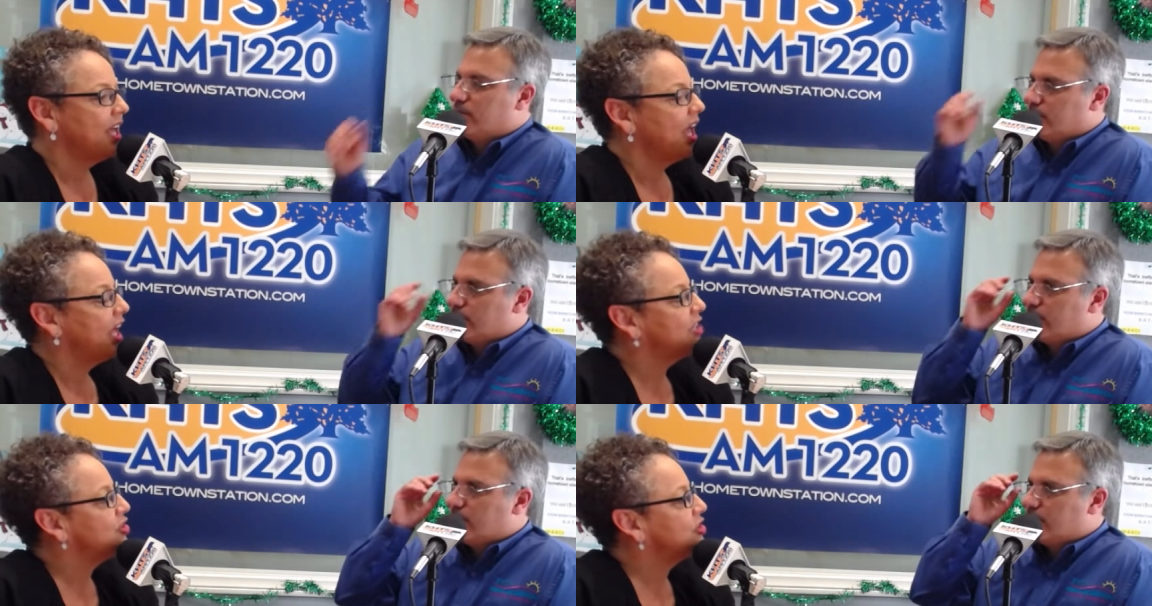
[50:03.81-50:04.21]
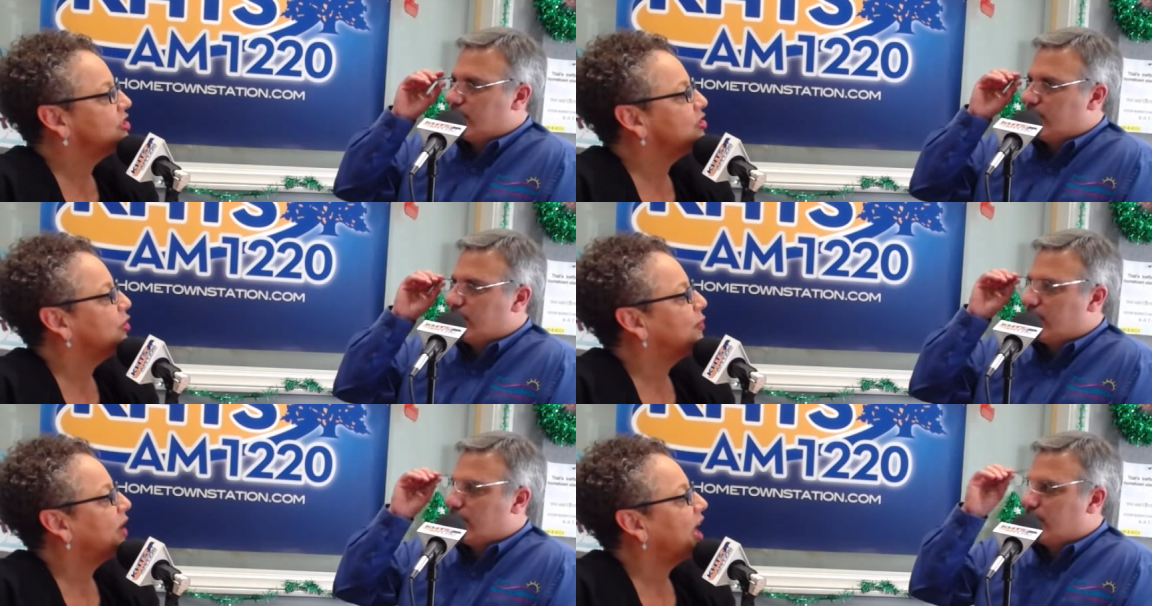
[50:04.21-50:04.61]
Speaker 1: And she
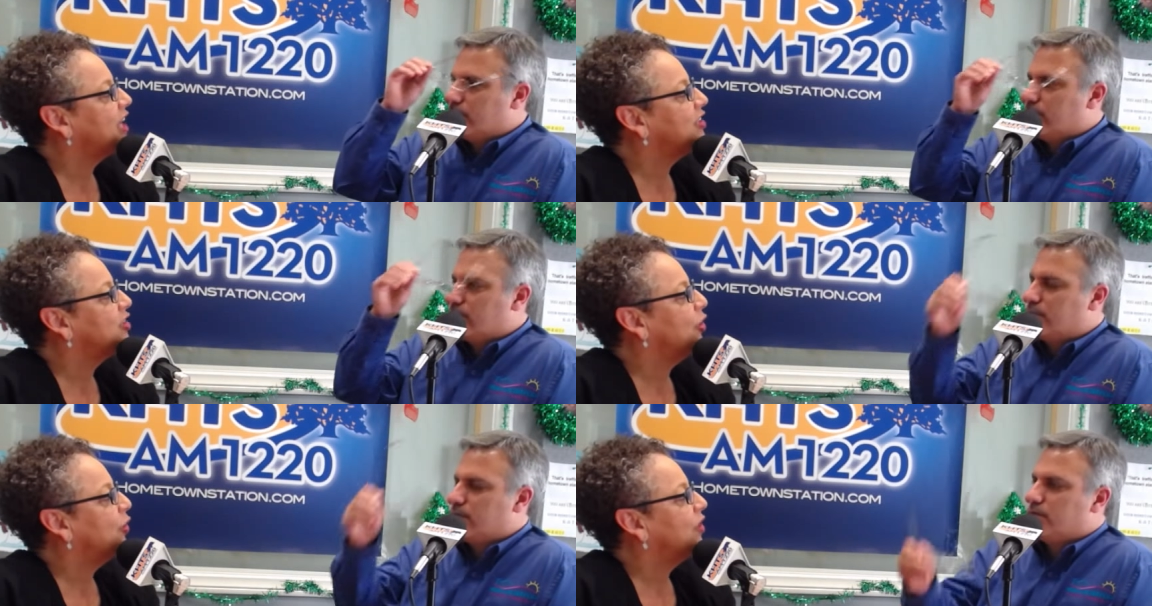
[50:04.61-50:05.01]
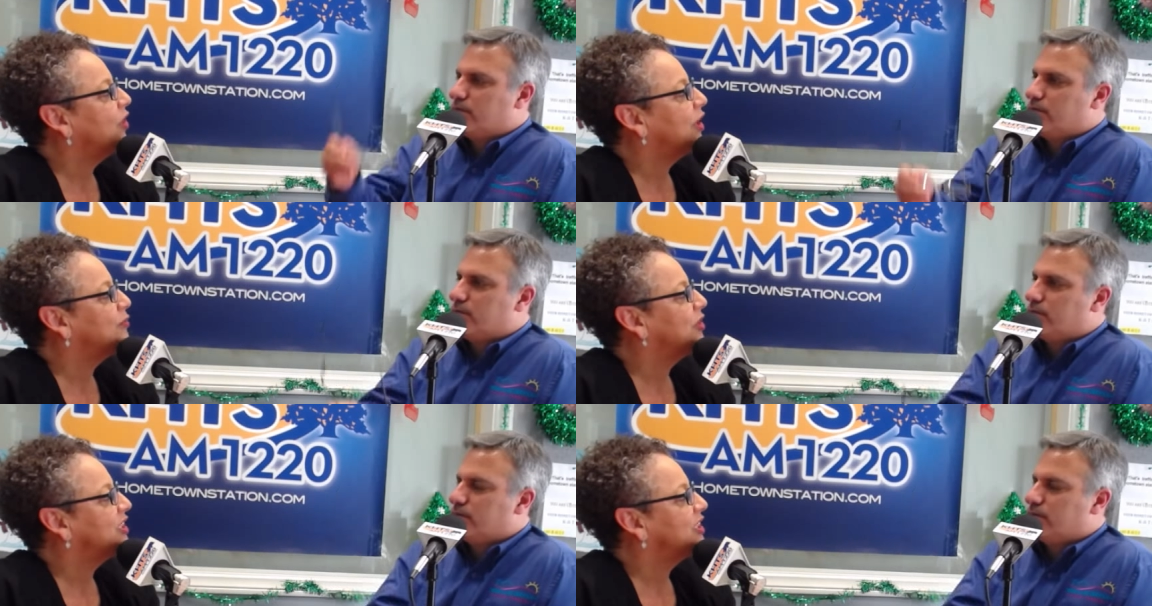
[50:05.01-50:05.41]
told me, I know that
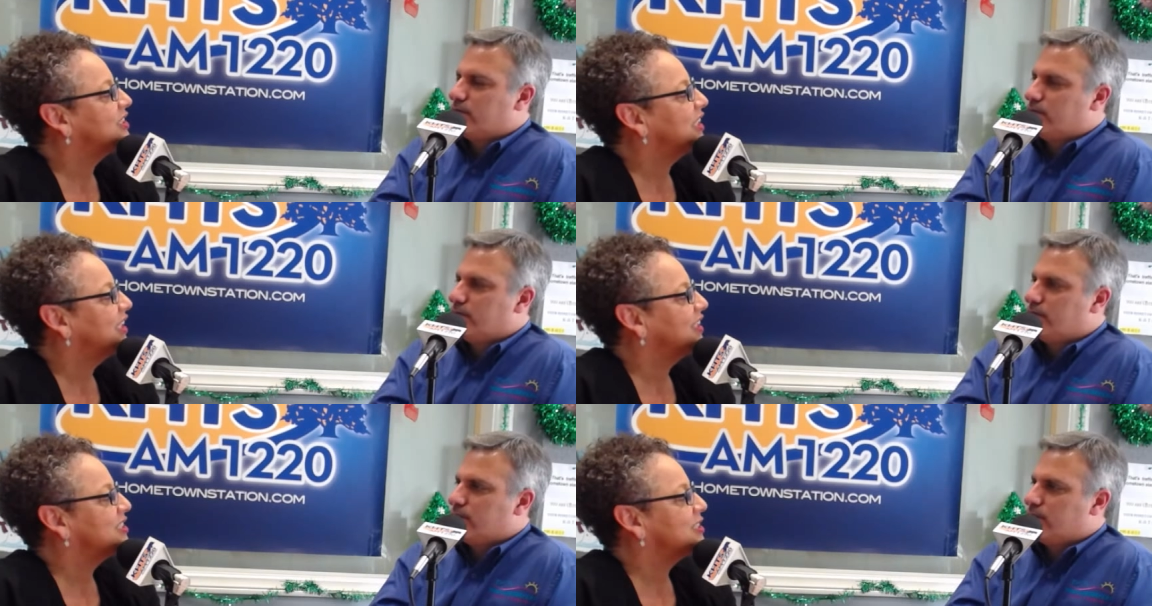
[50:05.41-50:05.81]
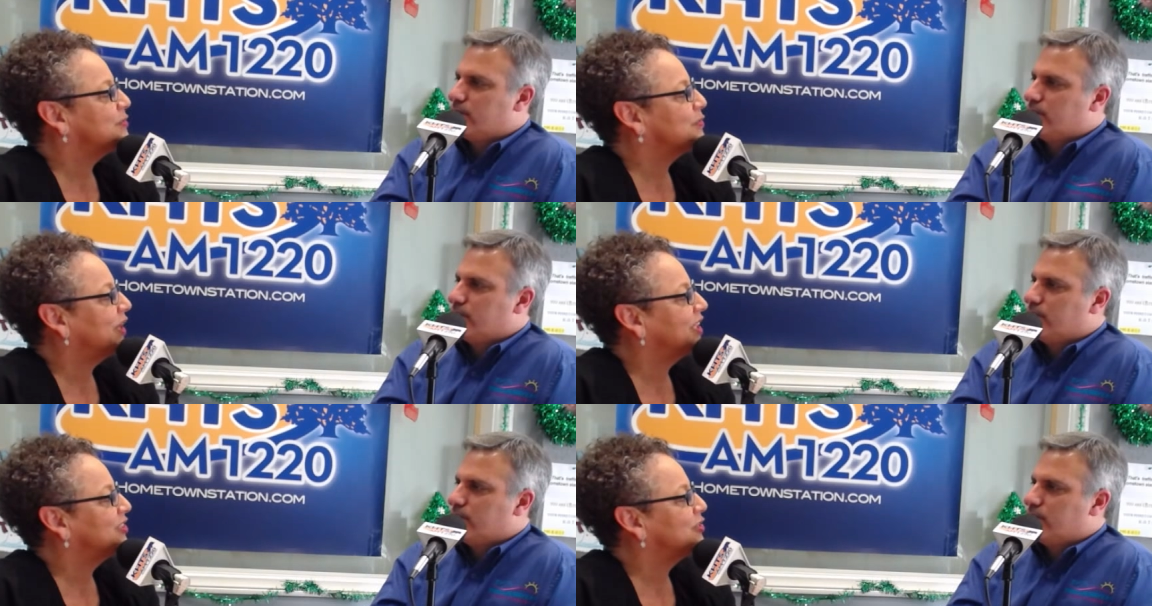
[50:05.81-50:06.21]
I'm going to take this
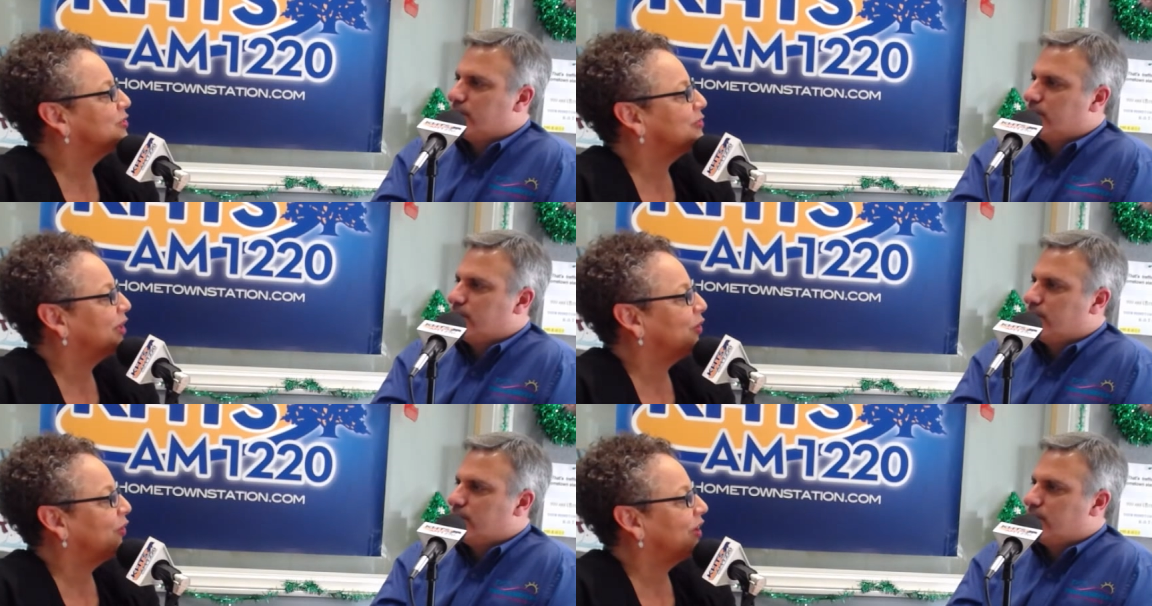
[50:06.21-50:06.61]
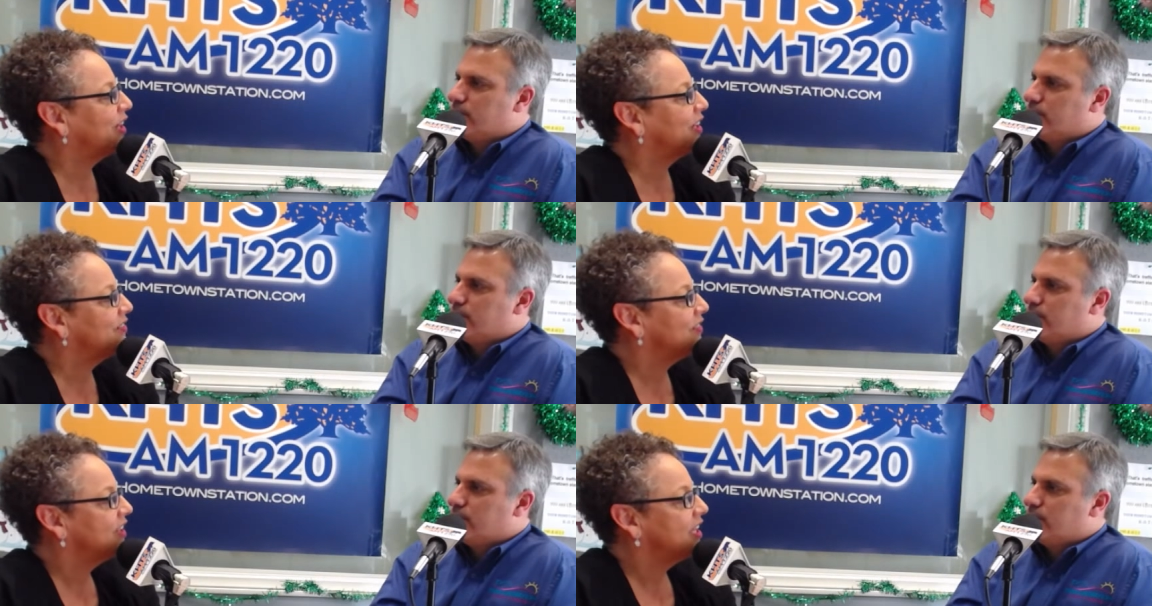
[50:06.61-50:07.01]
pain to my
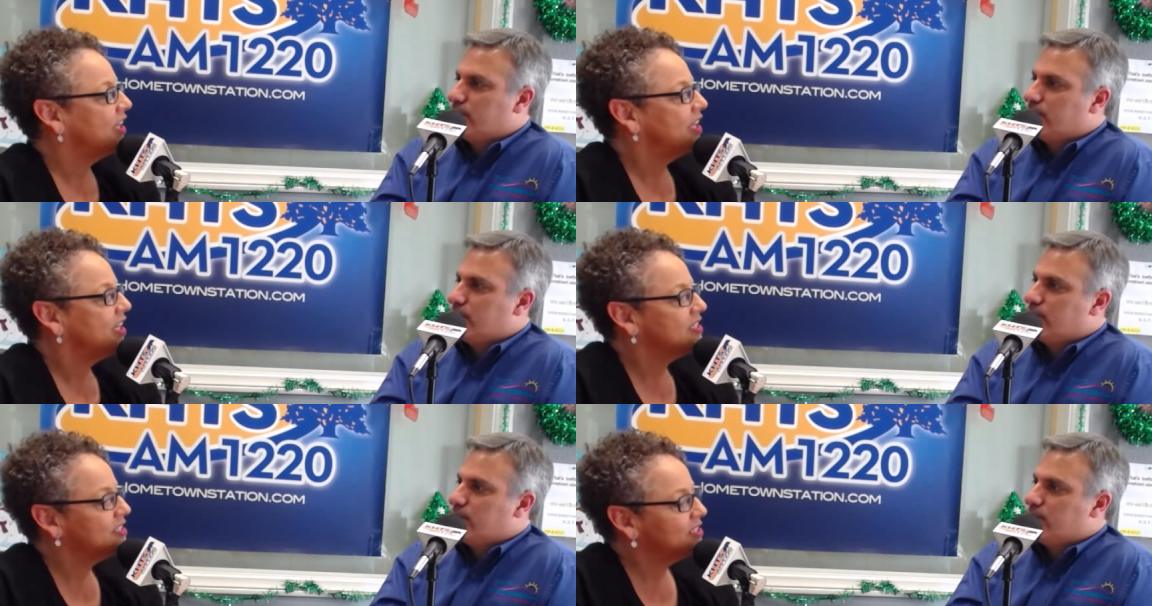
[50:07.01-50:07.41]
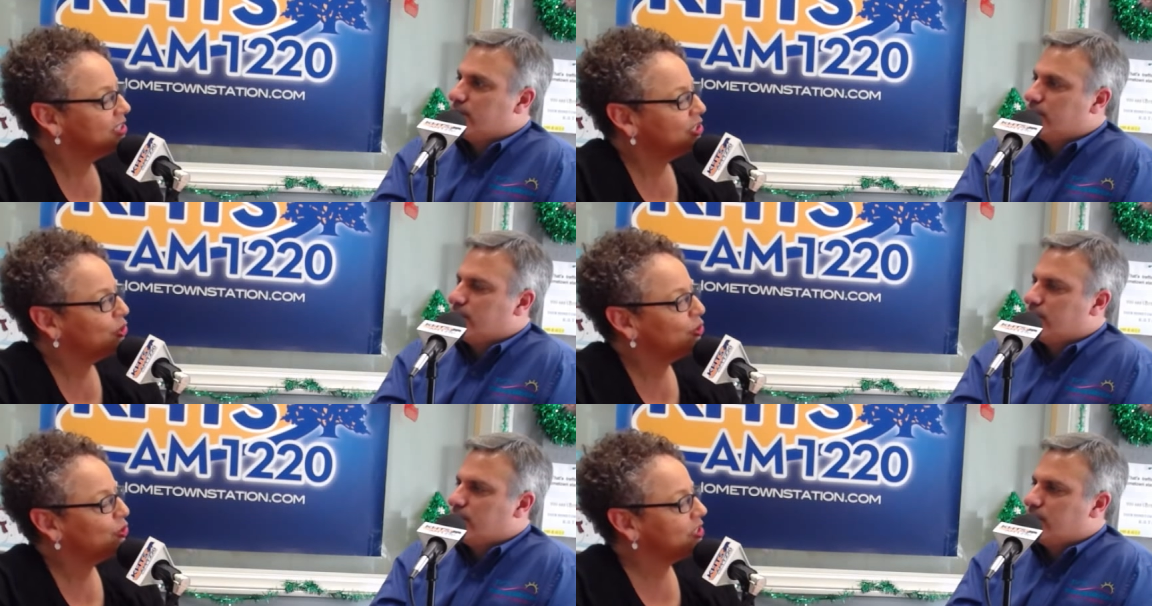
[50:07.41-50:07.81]
grave. Seniors